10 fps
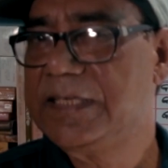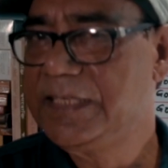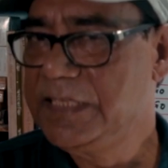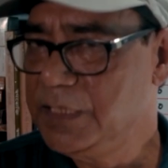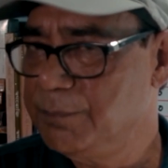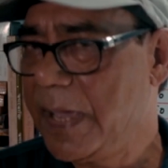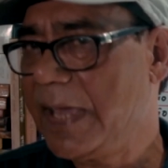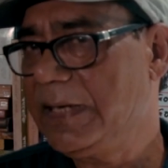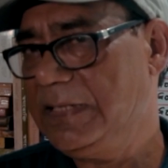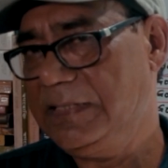he
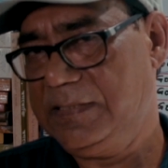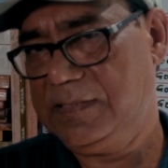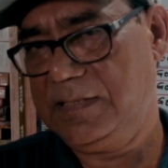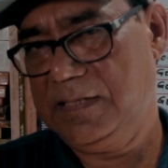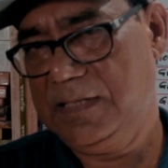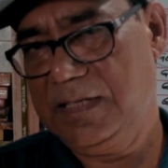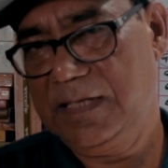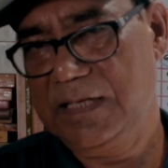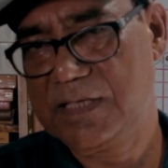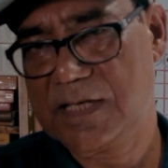marries
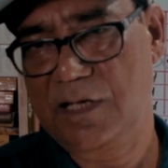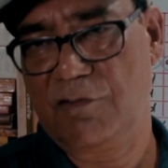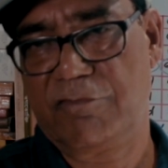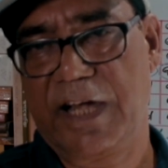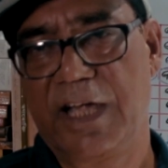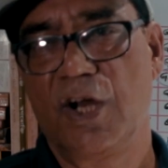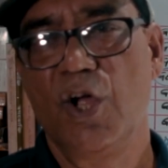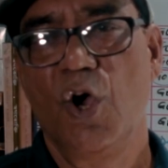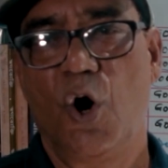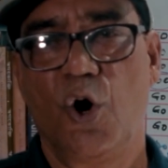his girlfriend
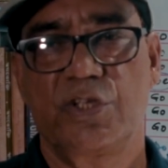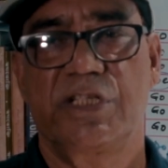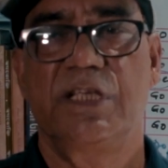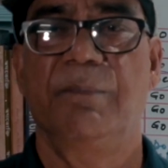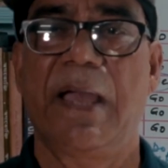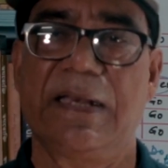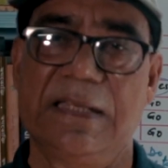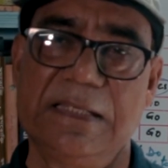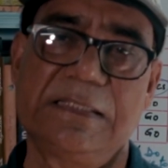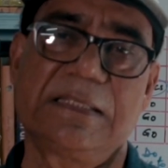or she
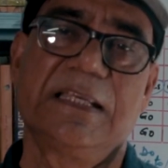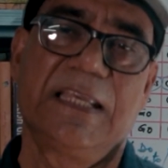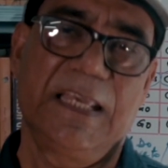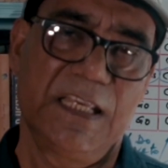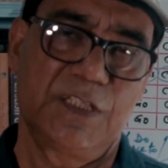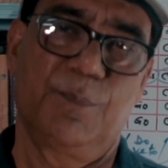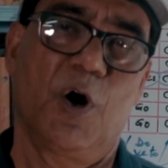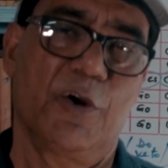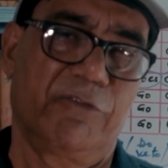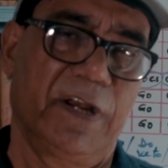marries his
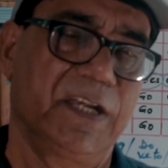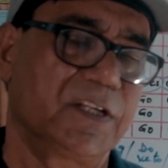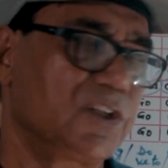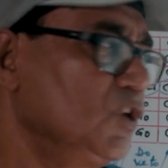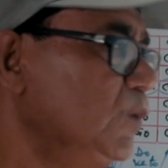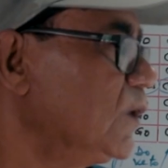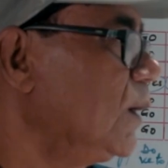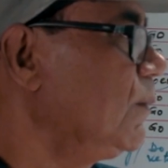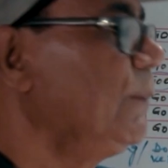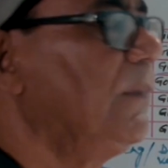boyfriend. No
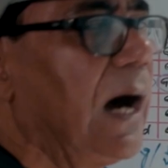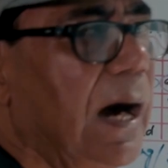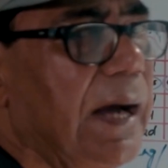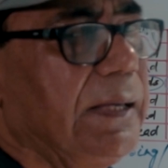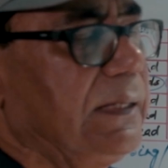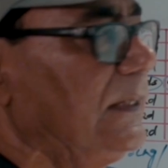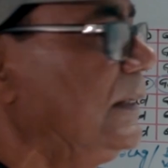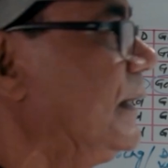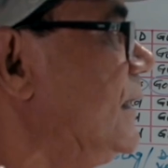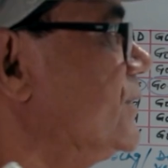problem,
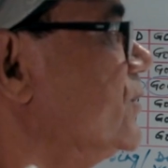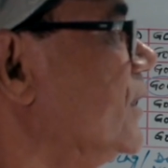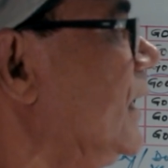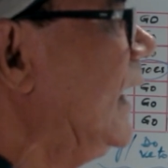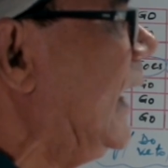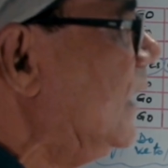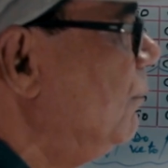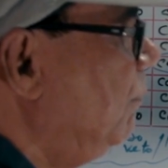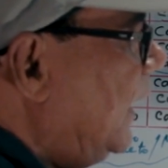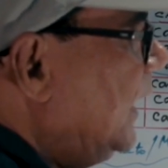I-E-S.
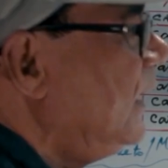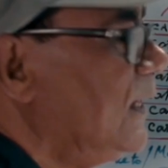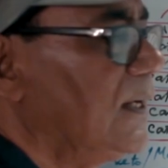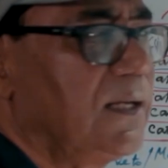And play